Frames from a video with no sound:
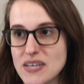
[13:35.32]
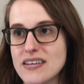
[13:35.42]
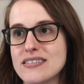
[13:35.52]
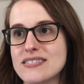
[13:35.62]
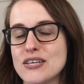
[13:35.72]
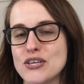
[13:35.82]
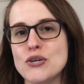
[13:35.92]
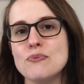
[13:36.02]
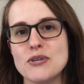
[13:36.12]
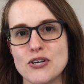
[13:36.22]
because
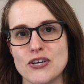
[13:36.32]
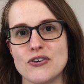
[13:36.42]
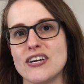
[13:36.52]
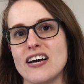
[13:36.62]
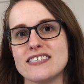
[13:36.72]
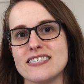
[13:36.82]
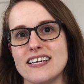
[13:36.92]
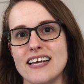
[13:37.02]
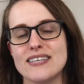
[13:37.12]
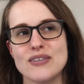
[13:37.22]
human
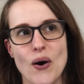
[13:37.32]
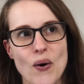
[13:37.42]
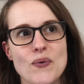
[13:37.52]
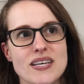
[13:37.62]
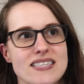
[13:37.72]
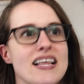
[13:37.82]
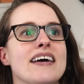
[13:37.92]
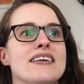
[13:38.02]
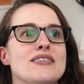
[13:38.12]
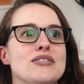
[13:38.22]
curiosity has always
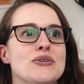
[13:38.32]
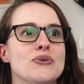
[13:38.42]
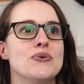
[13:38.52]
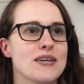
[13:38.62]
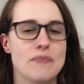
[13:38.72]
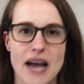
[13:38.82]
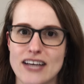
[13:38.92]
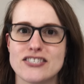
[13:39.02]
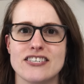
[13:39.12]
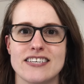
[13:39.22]
led to
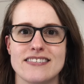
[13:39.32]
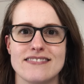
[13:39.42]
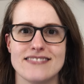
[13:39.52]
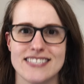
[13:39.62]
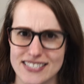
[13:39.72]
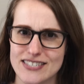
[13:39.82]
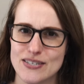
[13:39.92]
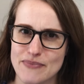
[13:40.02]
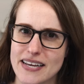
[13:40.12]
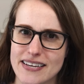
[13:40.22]
compassionate
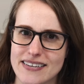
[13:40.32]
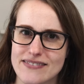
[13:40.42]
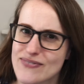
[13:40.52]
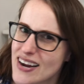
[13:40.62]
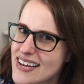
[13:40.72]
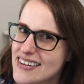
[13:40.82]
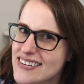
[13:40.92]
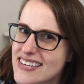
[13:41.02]
decision making, right?